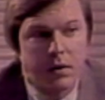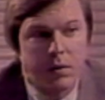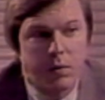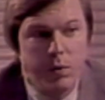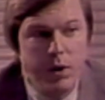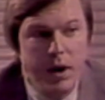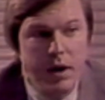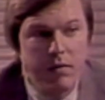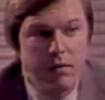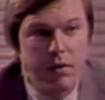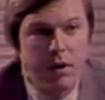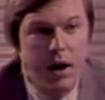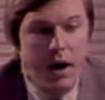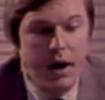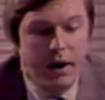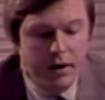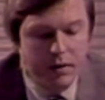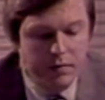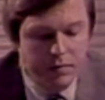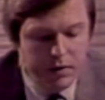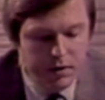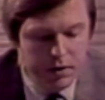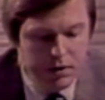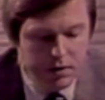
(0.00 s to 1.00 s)
That is what the
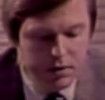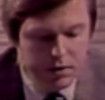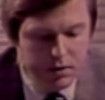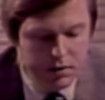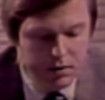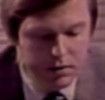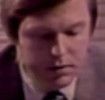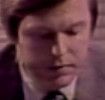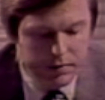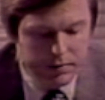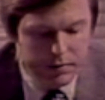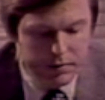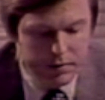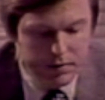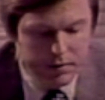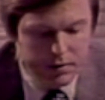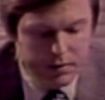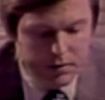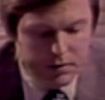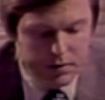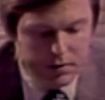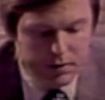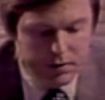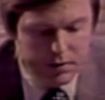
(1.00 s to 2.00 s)
Houston police tell
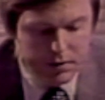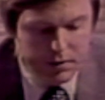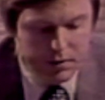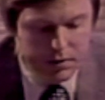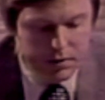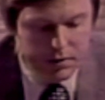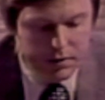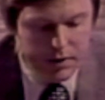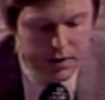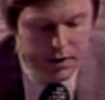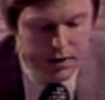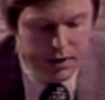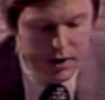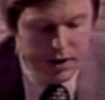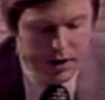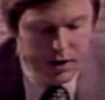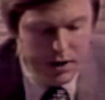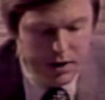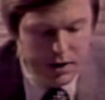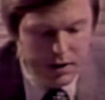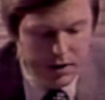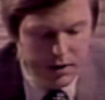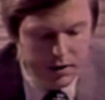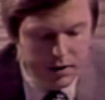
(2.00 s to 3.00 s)
us. And there
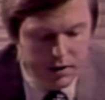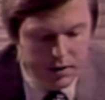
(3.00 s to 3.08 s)
again,